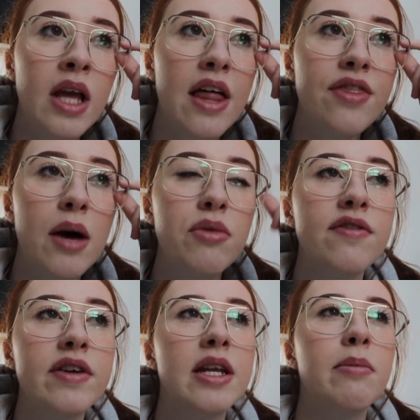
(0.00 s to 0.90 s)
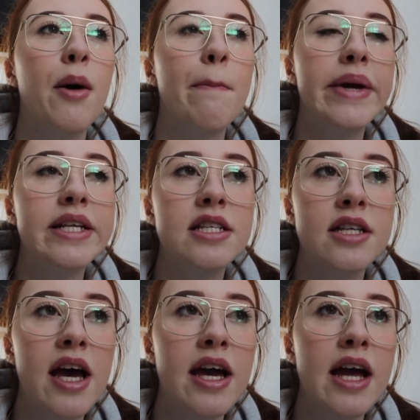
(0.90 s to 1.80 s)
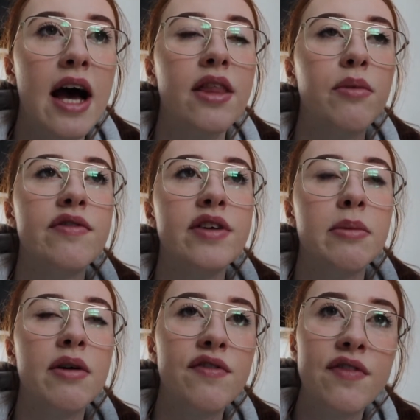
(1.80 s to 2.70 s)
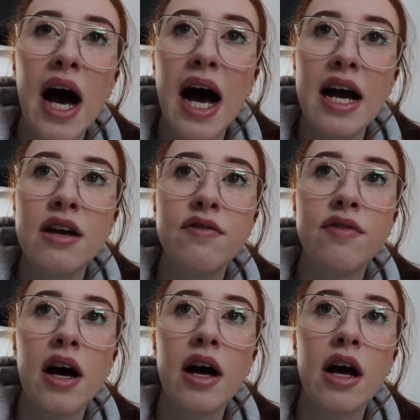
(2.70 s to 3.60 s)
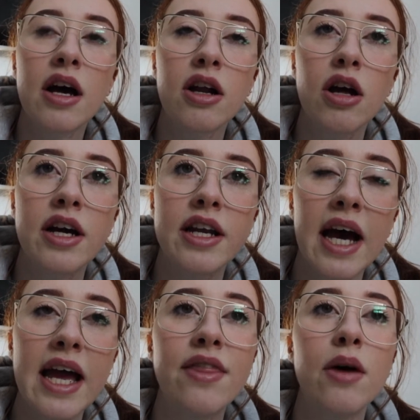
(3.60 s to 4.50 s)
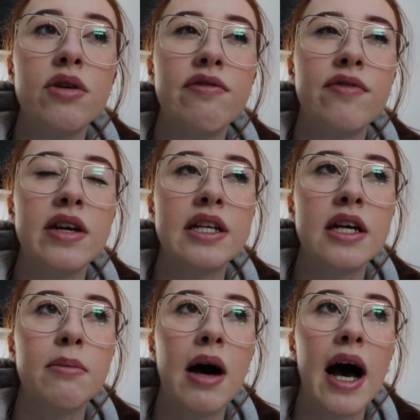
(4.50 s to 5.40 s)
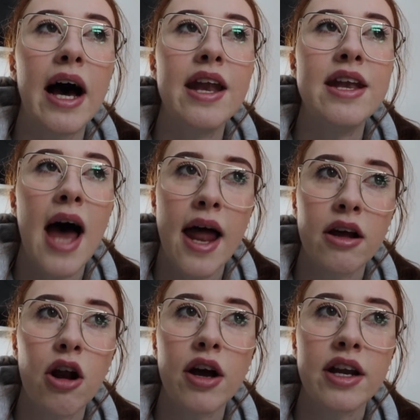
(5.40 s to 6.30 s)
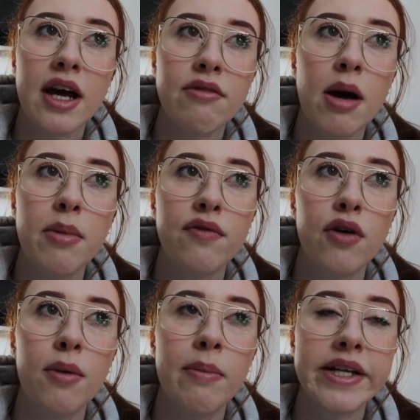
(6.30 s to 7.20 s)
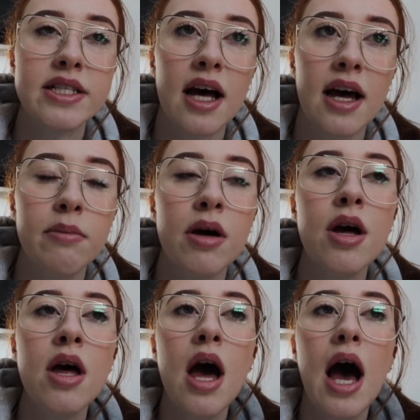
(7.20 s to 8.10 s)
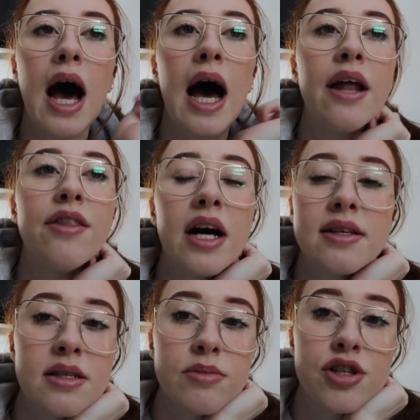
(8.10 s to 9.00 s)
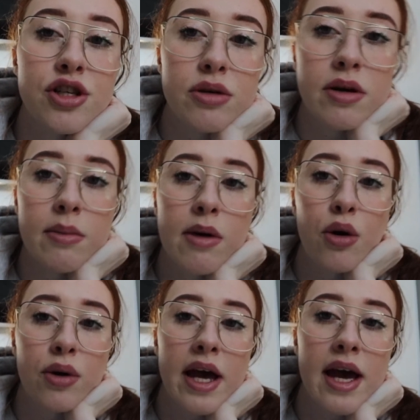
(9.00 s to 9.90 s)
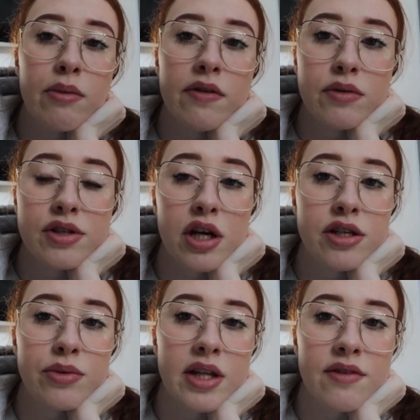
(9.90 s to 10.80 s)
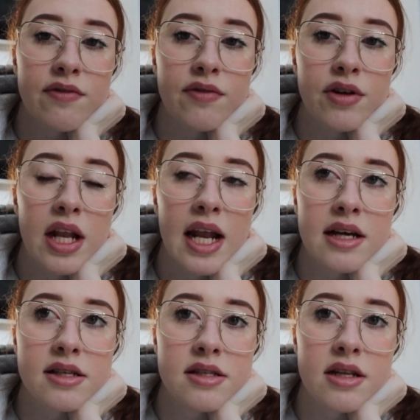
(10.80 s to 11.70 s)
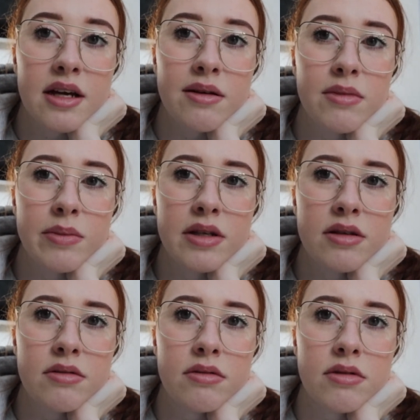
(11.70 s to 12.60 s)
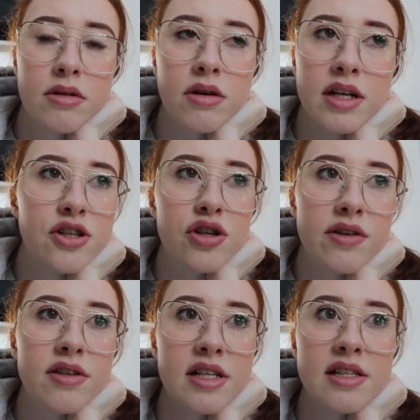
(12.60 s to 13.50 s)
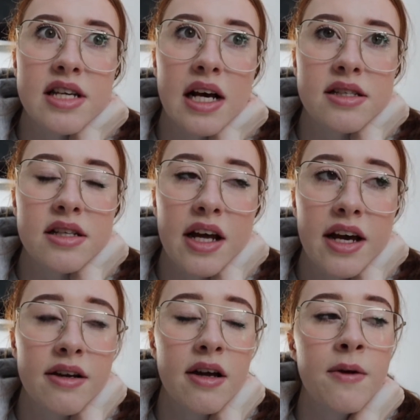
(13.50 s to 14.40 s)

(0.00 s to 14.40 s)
And then we feed him at midday, and then we feed him at 5 o'clock at night, and then we feed him at 9 o'clock at night, right before bedtime. And that seems to do him okay. We've only started doing that for the last, like, maybe, no, literally since yesterday.